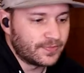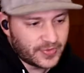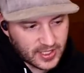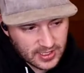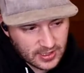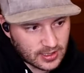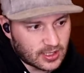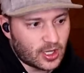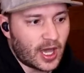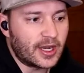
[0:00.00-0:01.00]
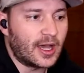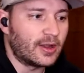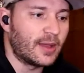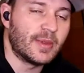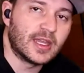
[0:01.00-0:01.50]
This cutout
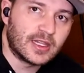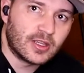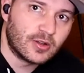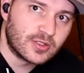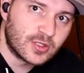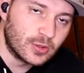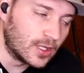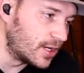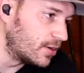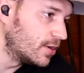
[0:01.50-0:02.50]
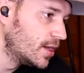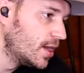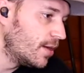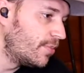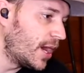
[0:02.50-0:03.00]
I made here is too low.
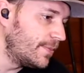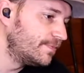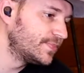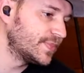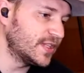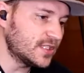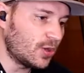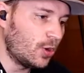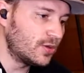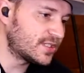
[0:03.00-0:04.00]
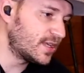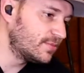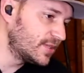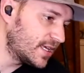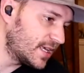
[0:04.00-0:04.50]
But this whole
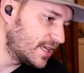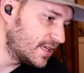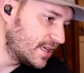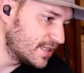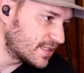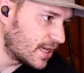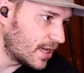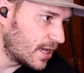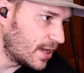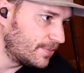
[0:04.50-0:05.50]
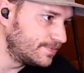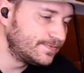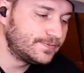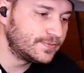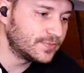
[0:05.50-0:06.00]
assembly is,
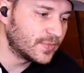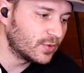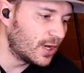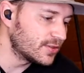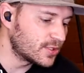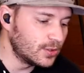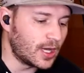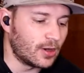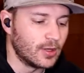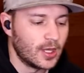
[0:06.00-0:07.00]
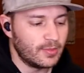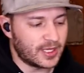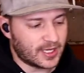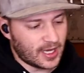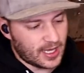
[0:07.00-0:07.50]
well, too low.
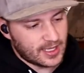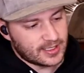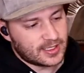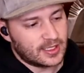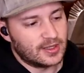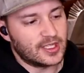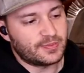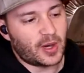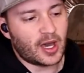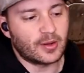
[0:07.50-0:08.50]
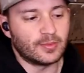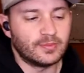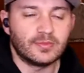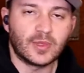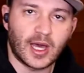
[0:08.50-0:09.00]
Because this bottom
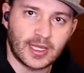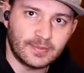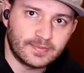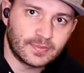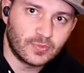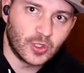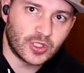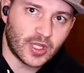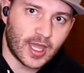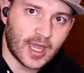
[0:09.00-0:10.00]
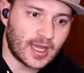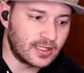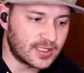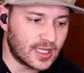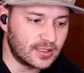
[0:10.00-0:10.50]
light, which I had
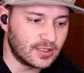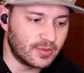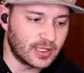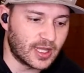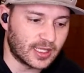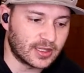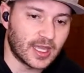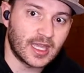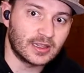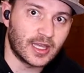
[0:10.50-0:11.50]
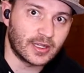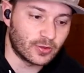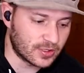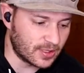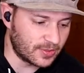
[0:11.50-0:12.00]
intended to be like the headlight
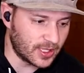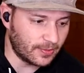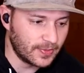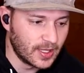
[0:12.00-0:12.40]
or something,